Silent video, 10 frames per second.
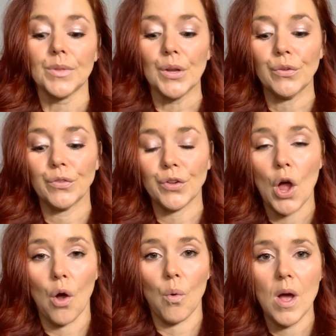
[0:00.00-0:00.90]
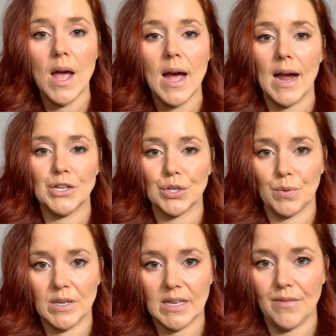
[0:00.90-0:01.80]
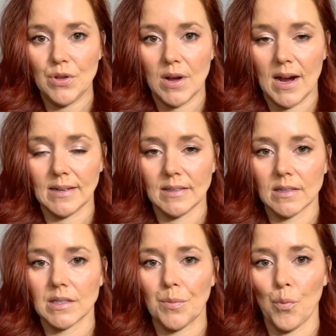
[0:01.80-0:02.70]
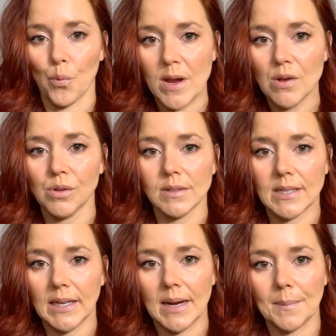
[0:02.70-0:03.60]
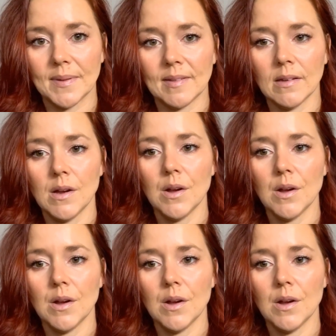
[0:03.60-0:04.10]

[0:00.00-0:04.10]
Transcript: So I just wanted to give you guys some real tips